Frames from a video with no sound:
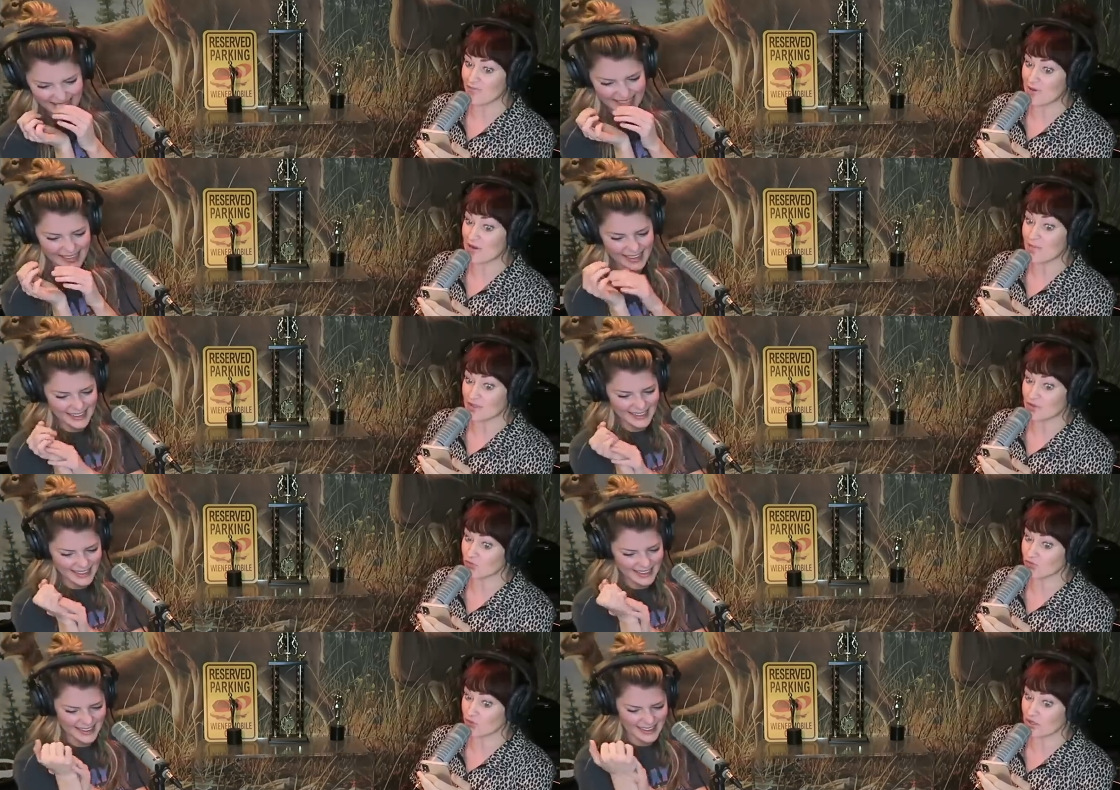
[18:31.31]
Speaker 1: I've been...
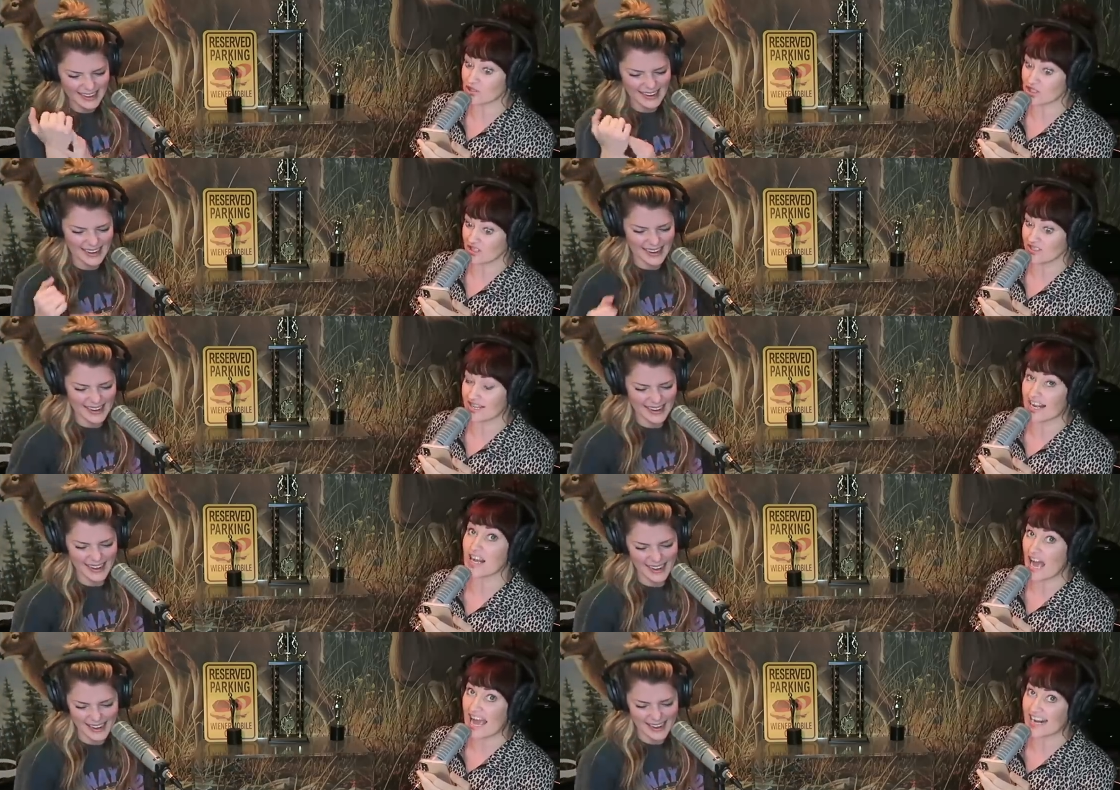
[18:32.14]
real chill
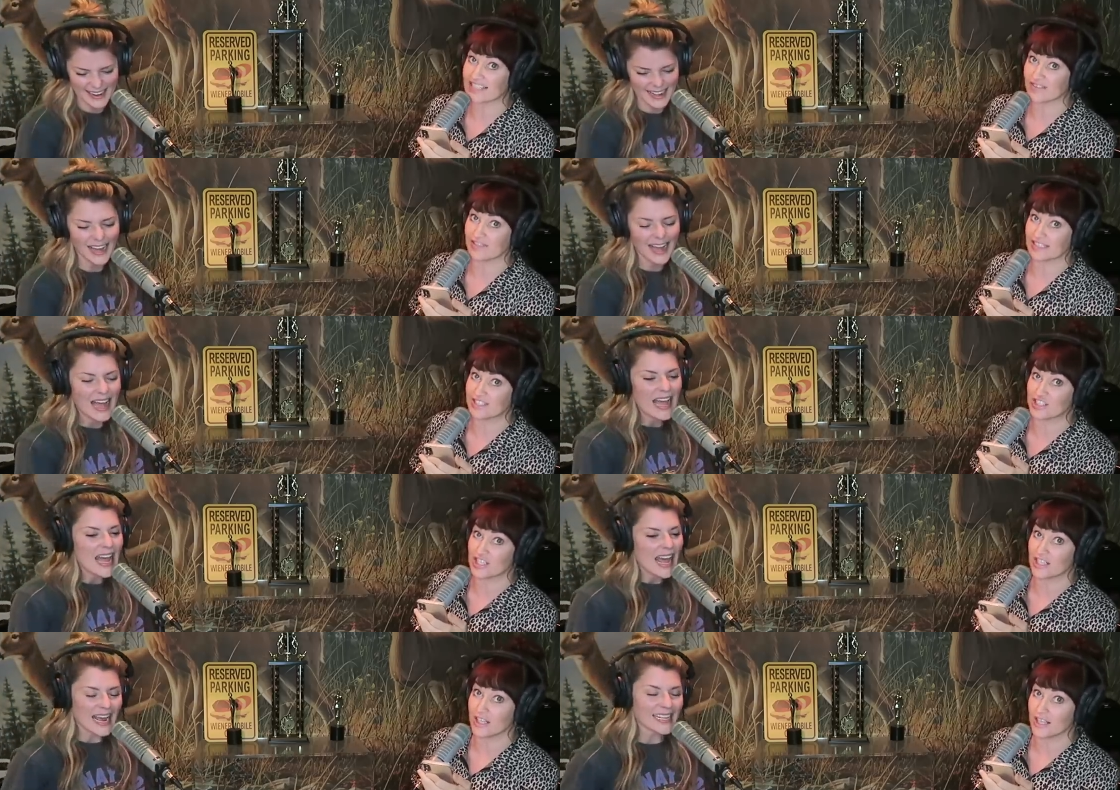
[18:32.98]
today. Actively
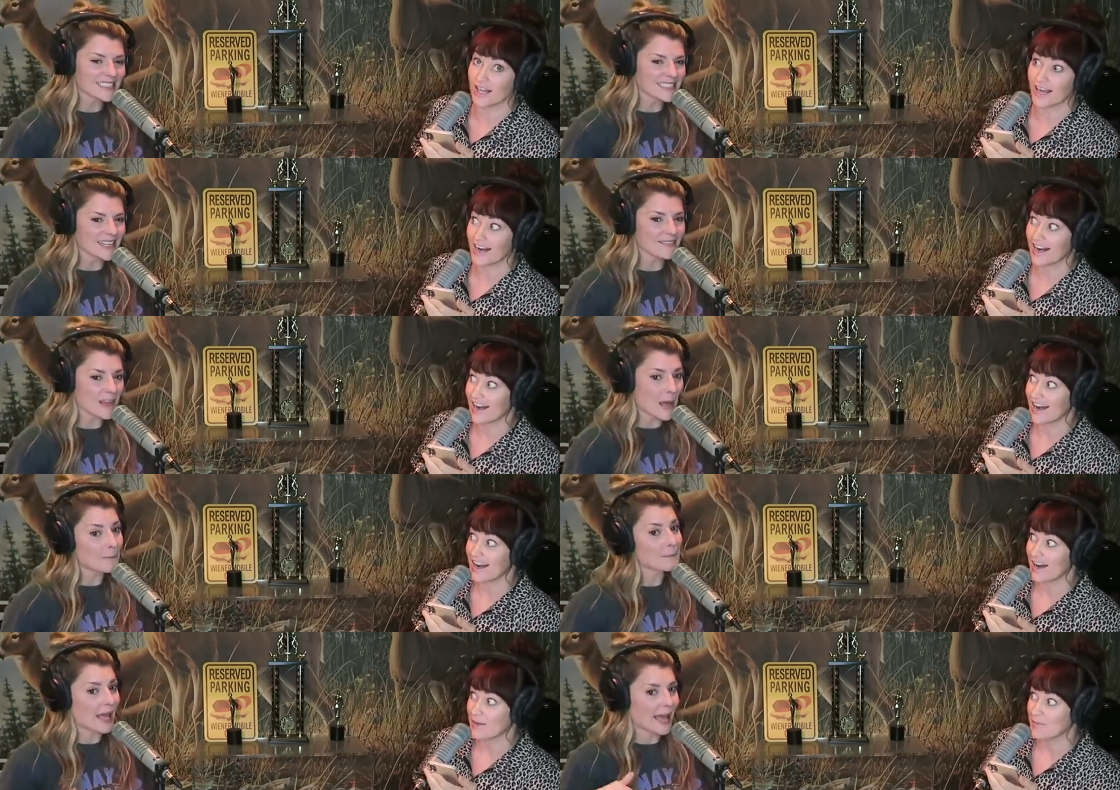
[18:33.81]
chill.
Speaker 2: Instead of
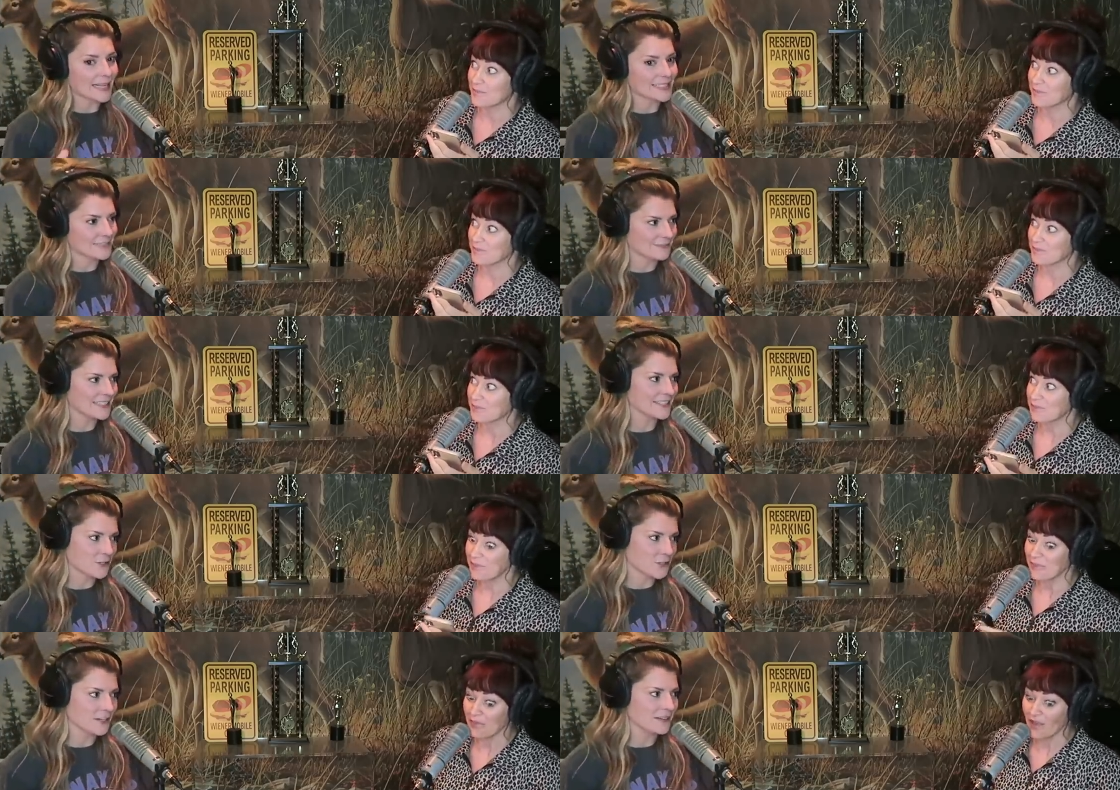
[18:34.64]
that passively
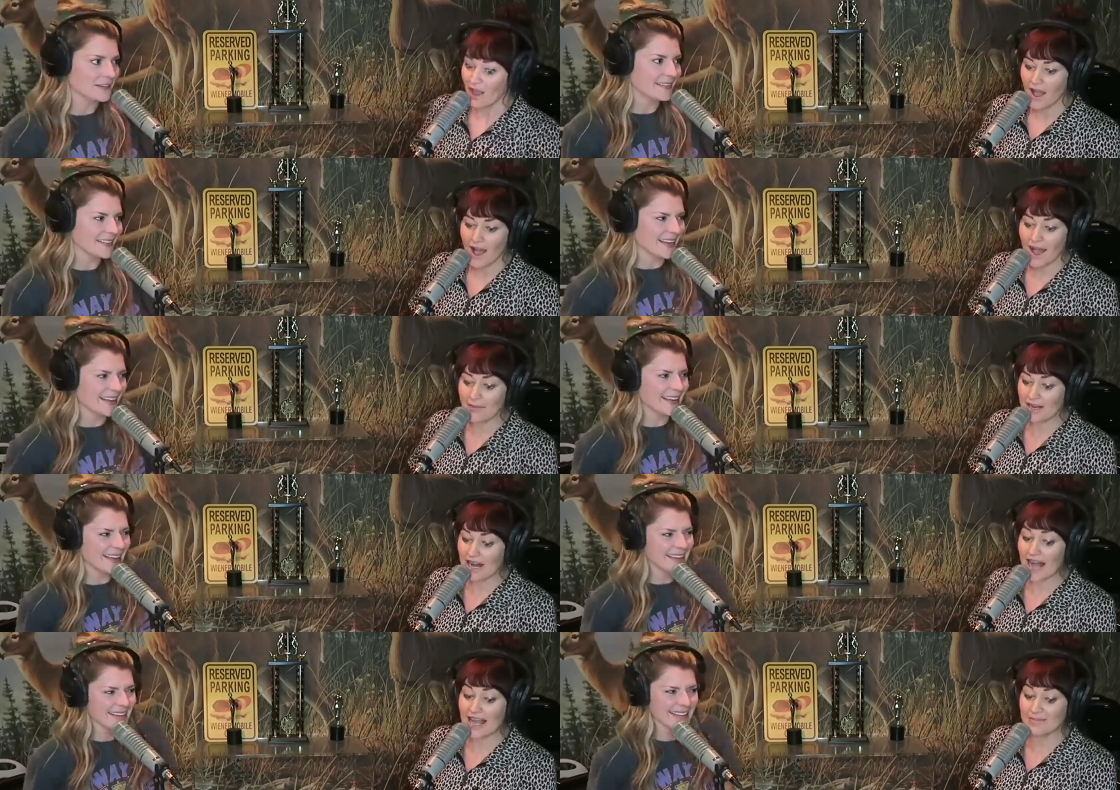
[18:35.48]
chill.
Speaker 1: I
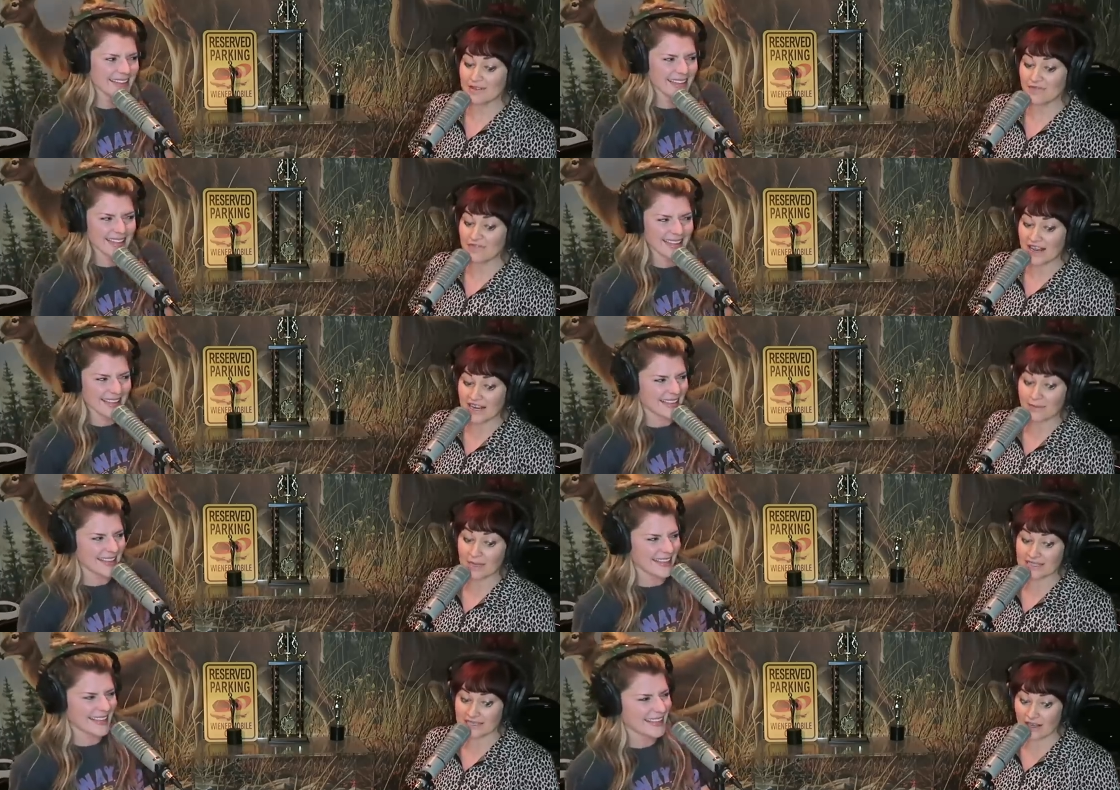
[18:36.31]
mean, I am defending
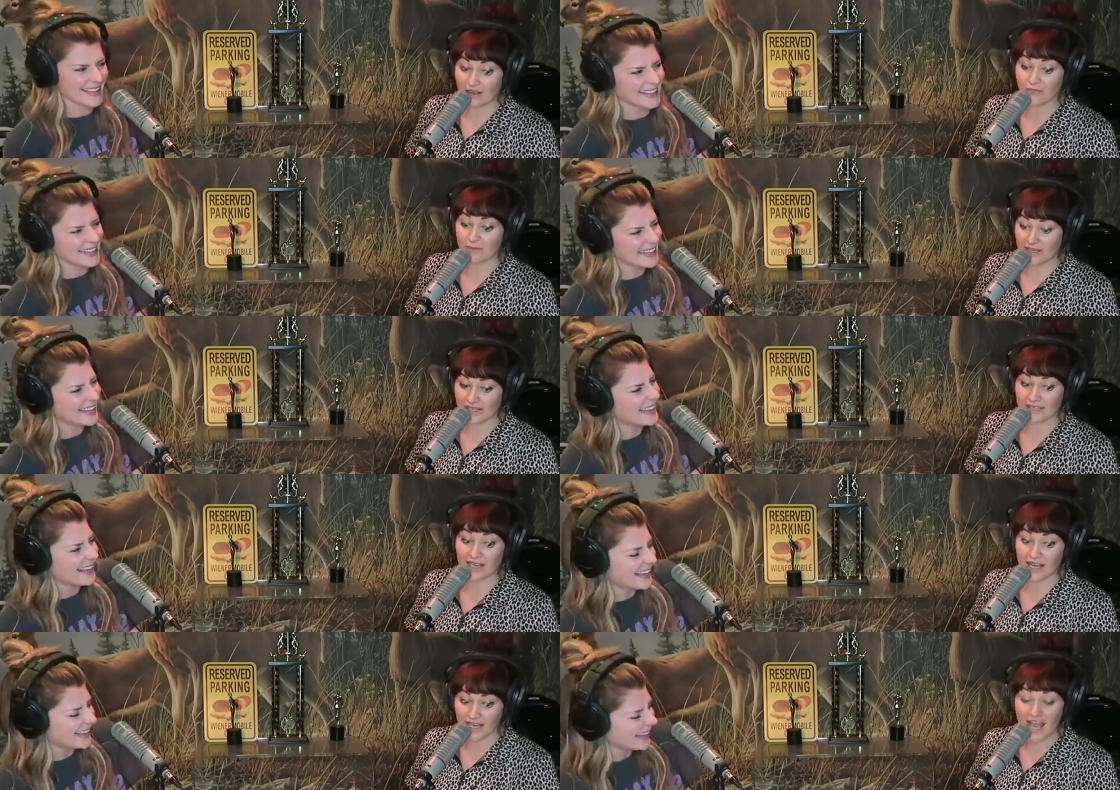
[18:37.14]
myself, being
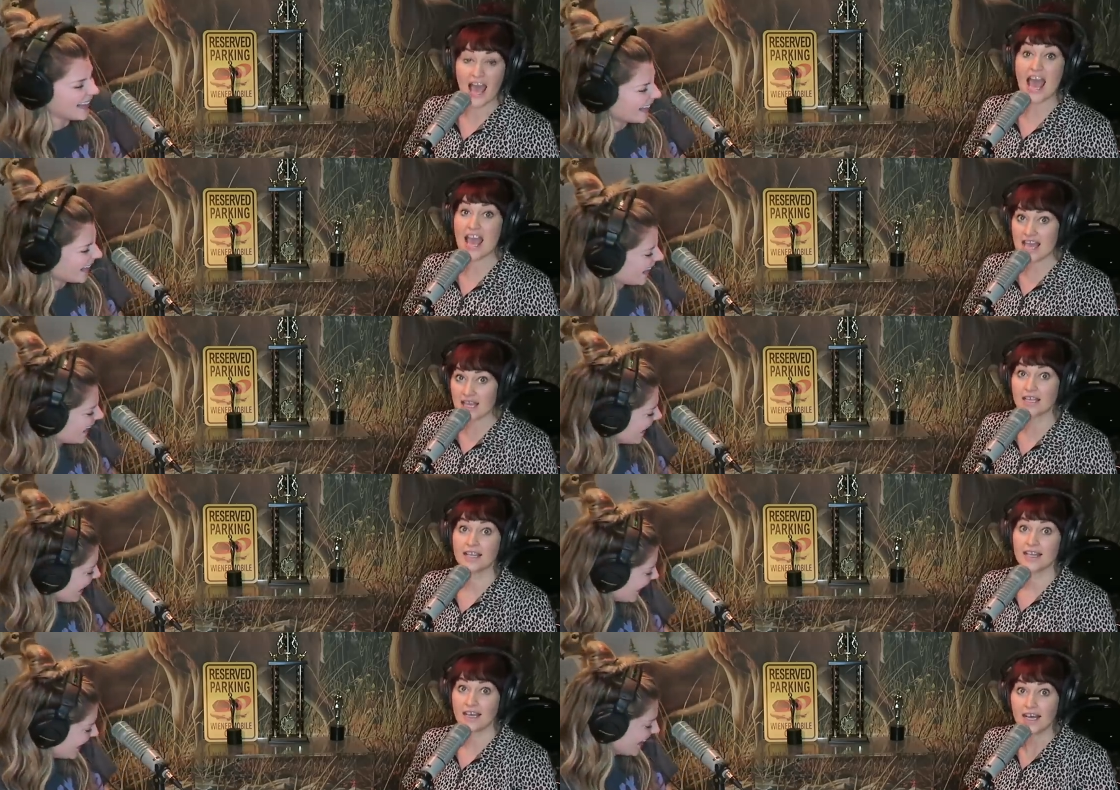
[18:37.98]
like, hey,
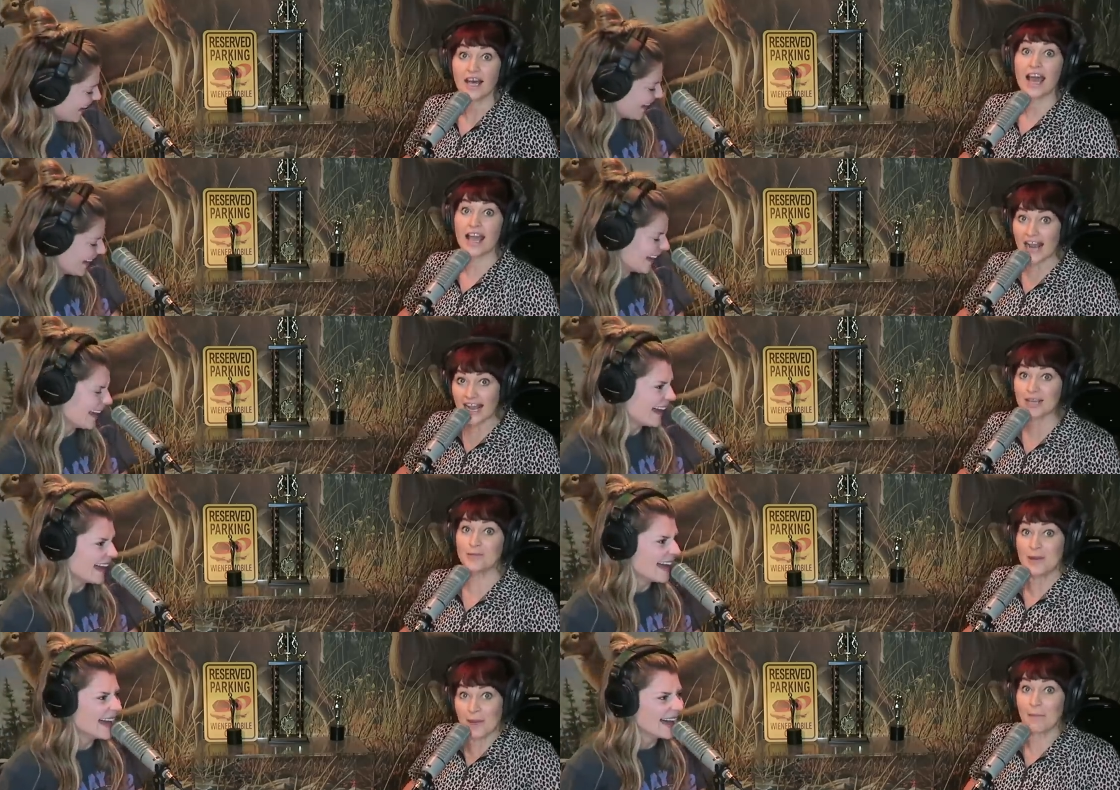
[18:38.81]
hey, I
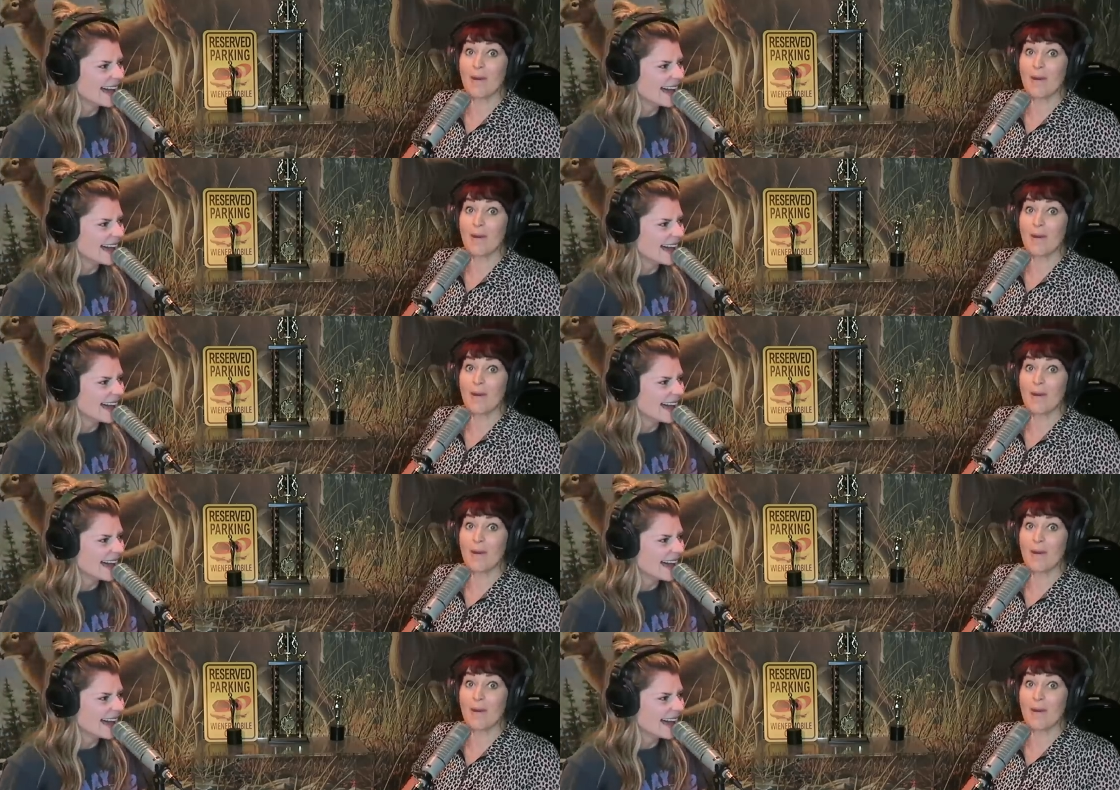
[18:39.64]
could be a